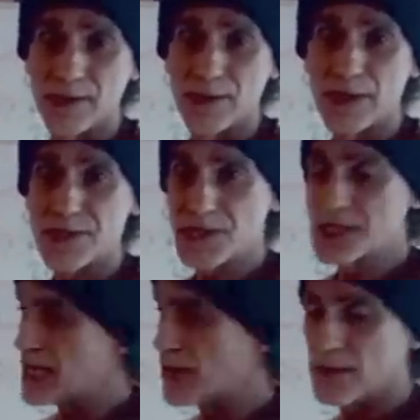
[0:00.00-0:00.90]
well, this
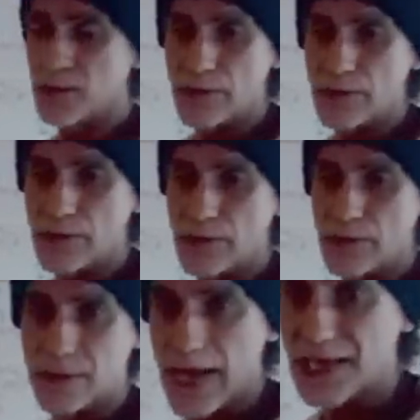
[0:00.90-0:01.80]
is how
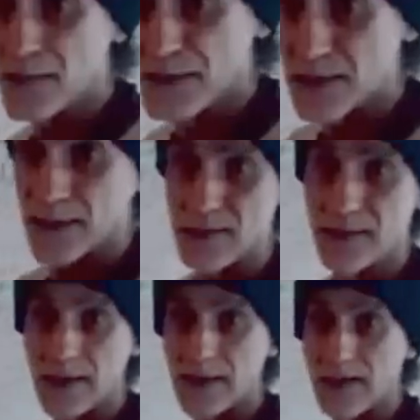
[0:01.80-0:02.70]
atoms